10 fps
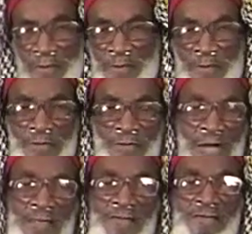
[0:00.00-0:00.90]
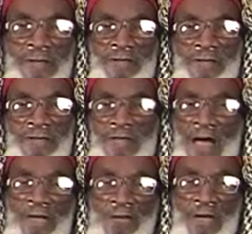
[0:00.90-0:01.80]
But the lot of stuff he did,
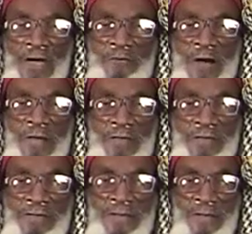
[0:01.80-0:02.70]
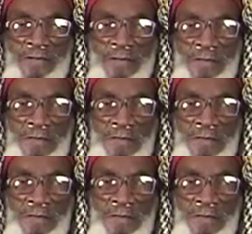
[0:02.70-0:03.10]
I don't accept it.